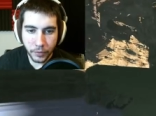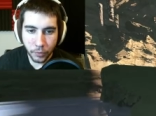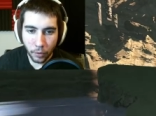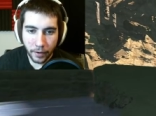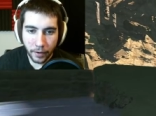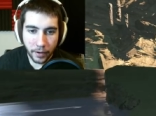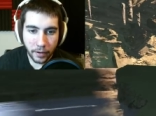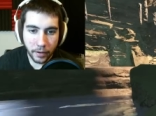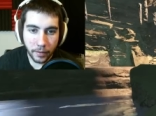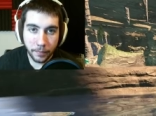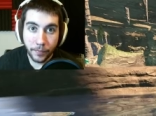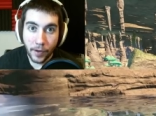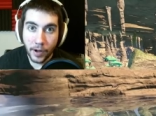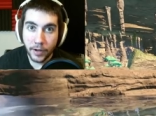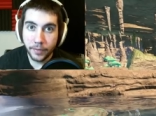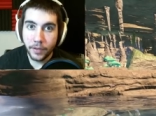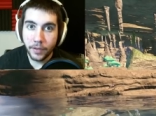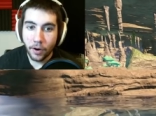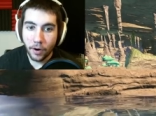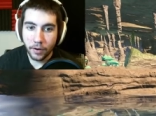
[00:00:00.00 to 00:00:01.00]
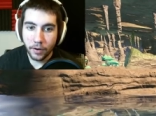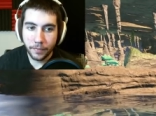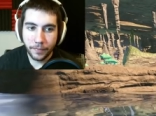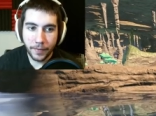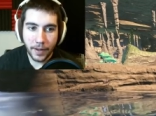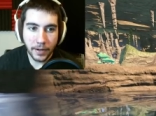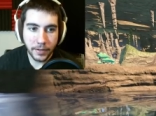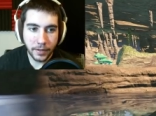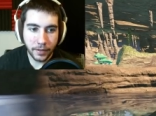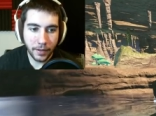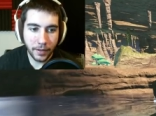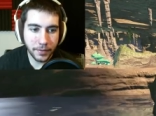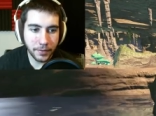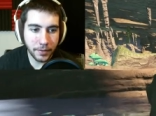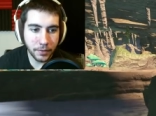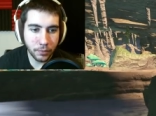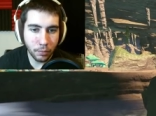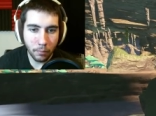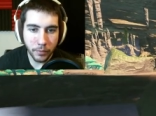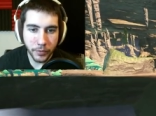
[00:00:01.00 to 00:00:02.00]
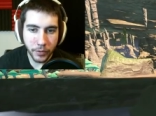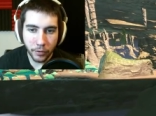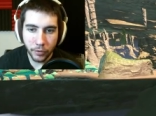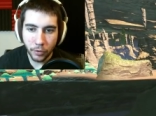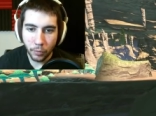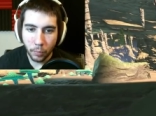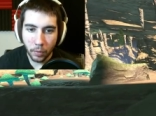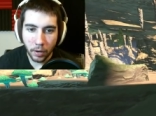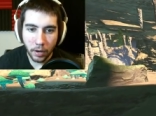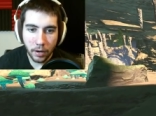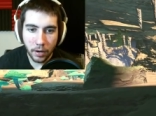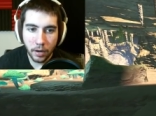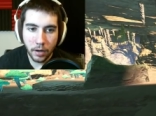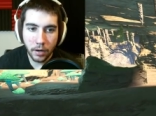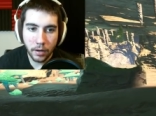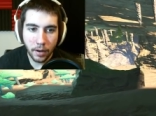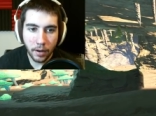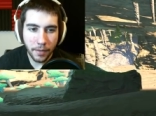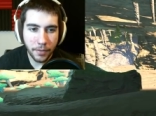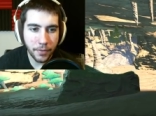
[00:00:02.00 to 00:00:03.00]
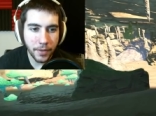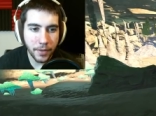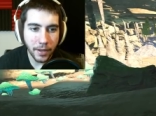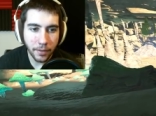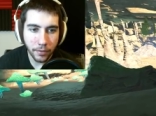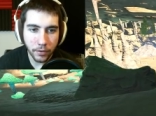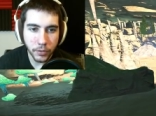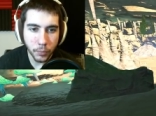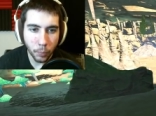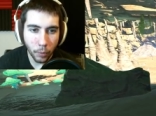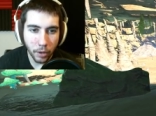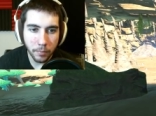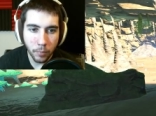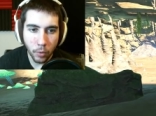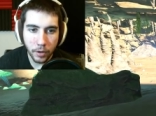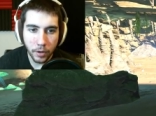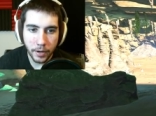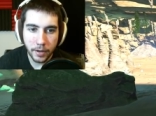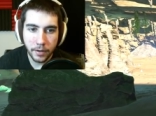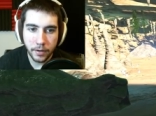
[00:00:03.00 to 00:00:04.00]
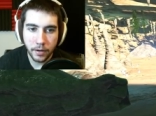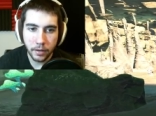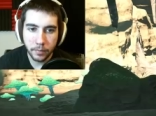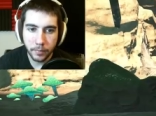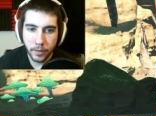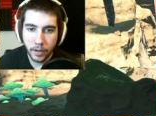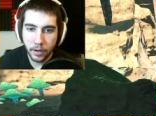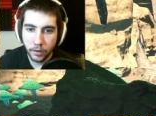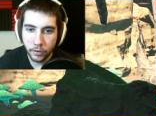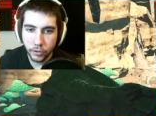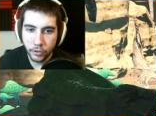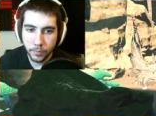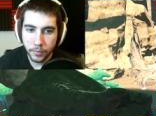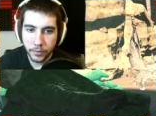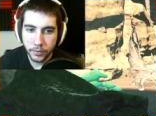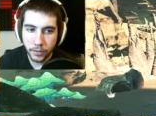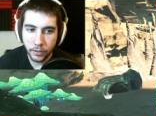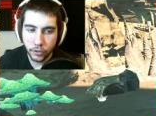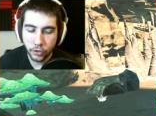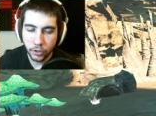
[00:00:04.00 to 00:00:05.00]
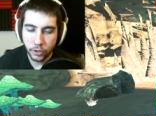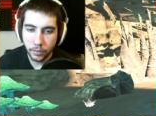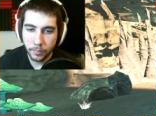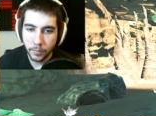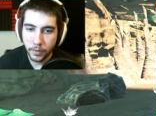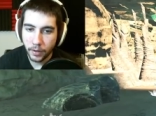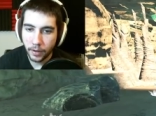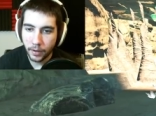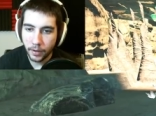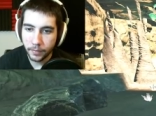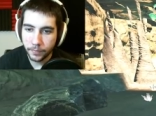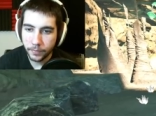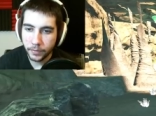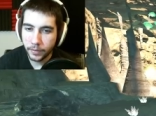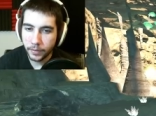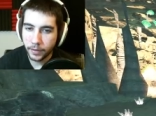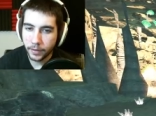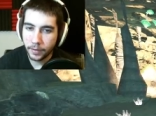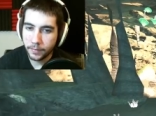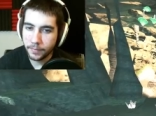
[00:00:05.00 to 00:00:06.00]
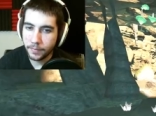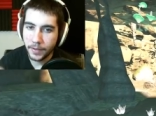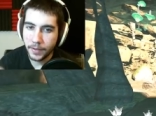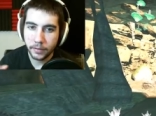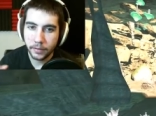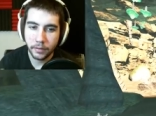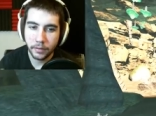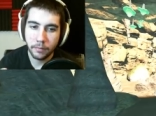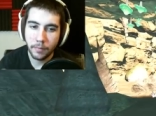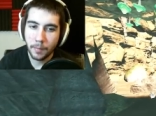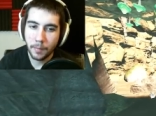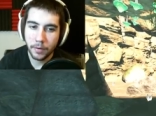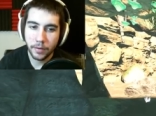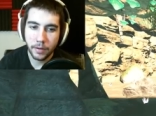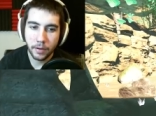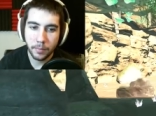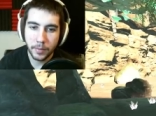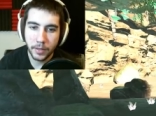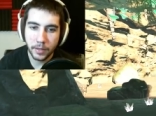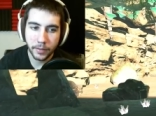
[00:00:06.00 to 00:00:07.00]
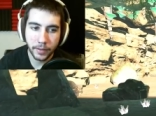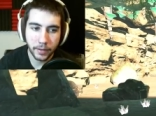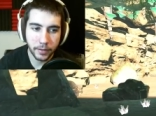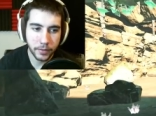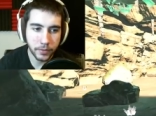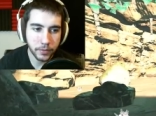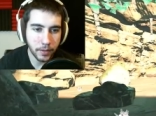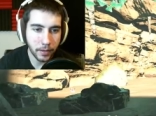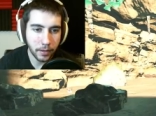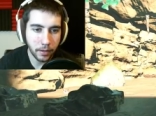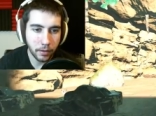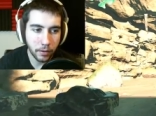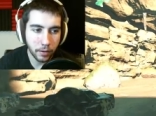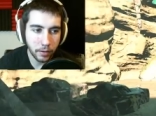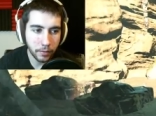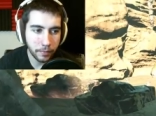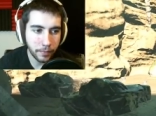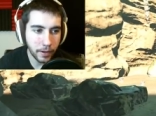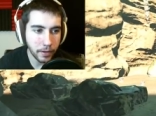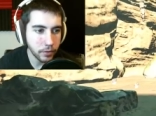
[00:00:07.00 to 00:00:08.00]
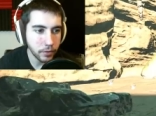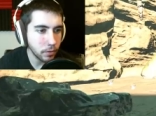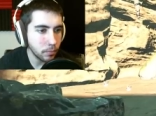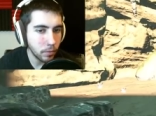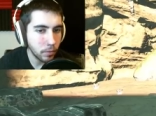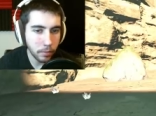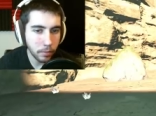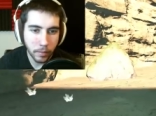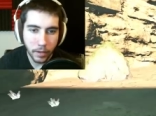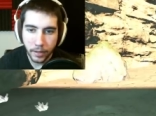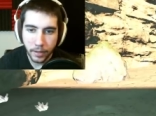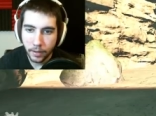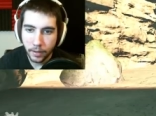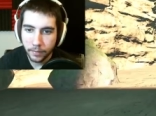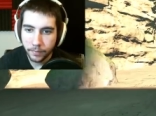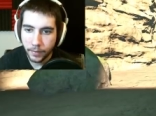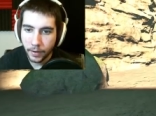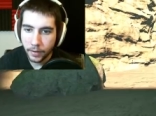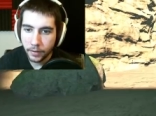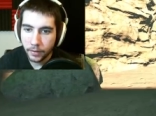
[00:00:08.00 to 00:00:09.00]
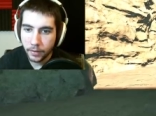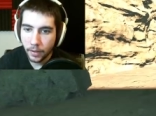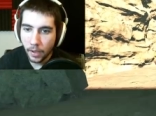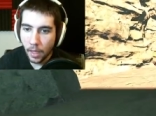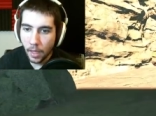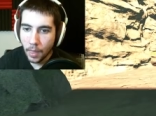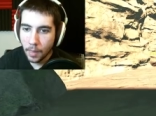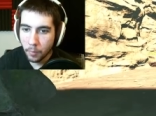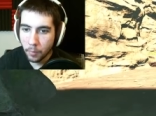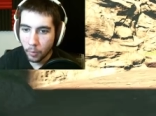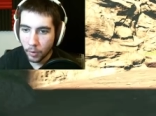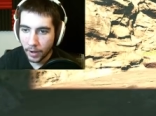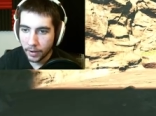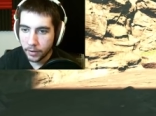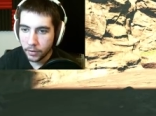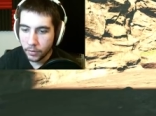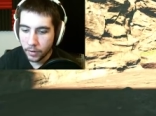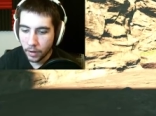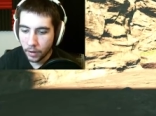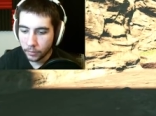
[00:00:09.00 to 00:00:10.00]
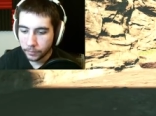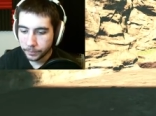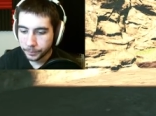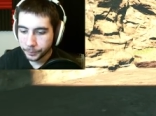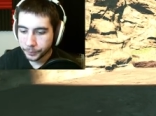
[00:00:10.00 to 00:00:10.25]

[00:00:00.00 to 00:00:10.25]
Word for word: Lauren ended up finding the artifact. I guess this one was underwater. I think there's one more in here. I'm not 100% sure, but I feel like I vaguely remember there being like a second artifact somewhere, but I can't find it. But what I do know...